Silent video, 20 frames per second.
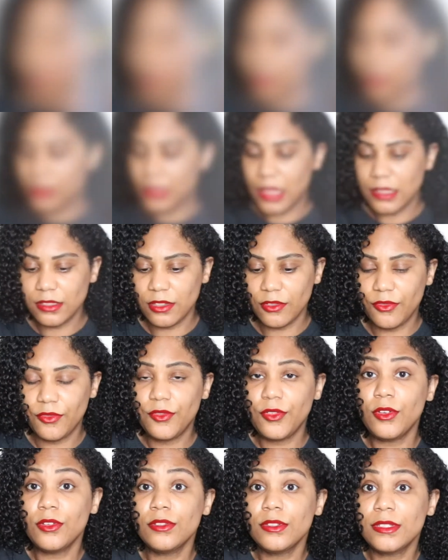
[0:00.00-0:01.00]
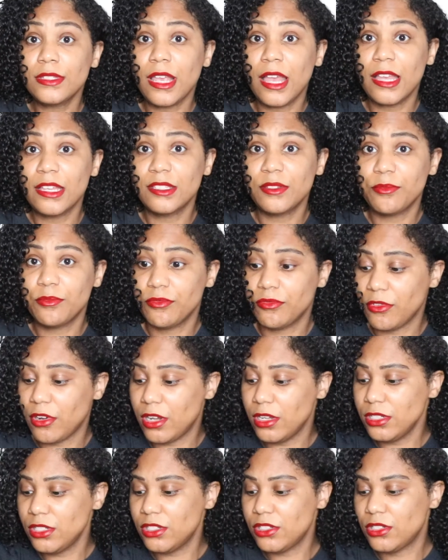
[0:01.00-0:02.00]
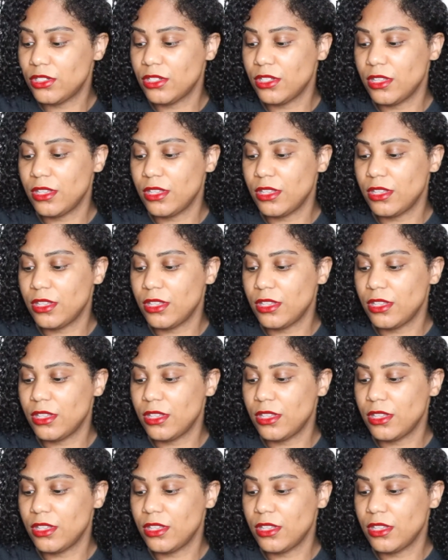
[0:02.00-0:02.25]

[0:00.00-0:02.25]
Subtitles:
and that's a full-size brush.